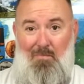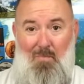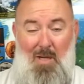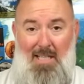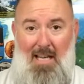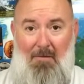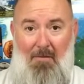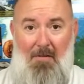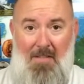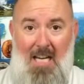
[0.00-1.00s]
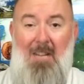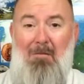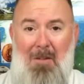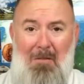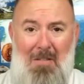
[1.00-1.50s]
what did I say, 15?
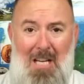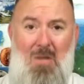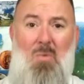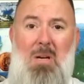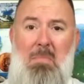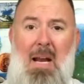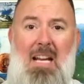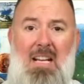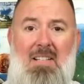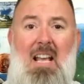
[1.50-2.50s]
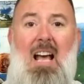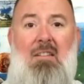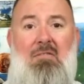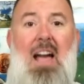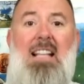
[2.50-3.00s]
15 wheat pennies?
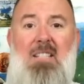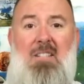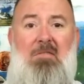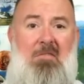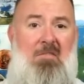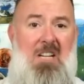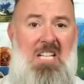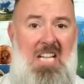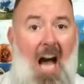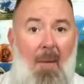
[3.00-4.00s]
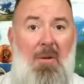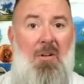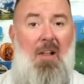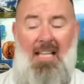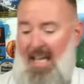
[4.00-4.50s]
That's
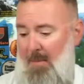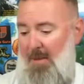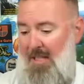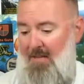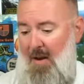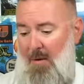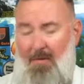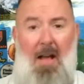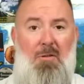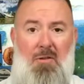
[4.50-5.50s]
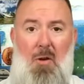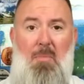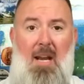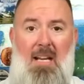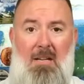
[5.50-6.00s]
phenomenal. I can't believe that we found so
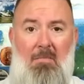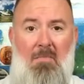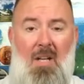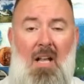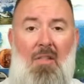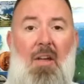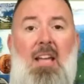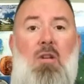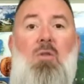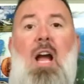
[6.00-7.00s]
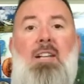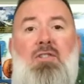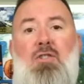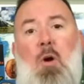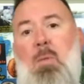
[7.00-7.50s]
many. Thank you guys
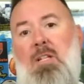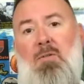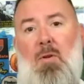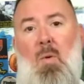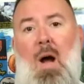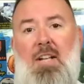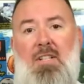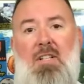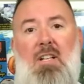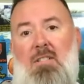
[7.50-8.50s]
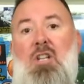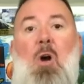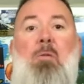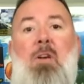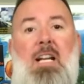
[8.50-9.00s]
so much for watching.
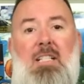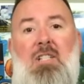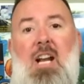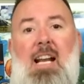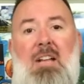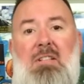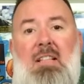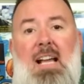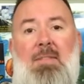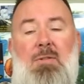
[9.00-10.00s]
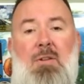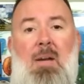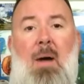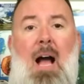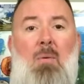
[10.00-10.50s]
Don't forget to check out the live
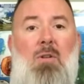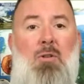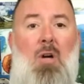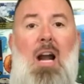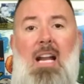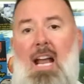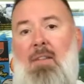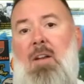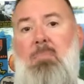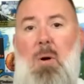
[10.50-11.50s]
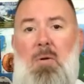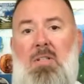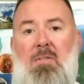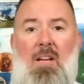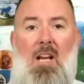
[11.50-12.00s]
stream. I will try and have a
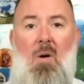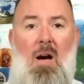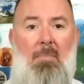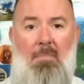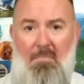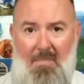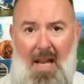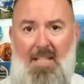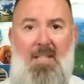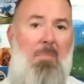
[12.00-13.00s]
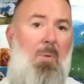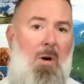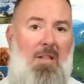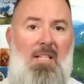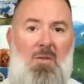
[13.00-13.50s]
bonus video up at some
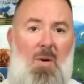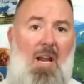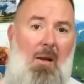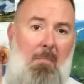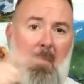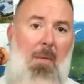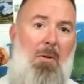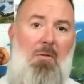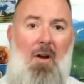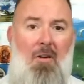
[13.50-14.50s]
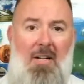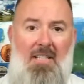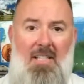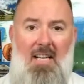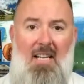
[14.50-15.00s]
point in this week. Maybe you've already
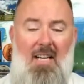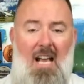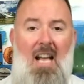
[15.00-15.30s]
seen it.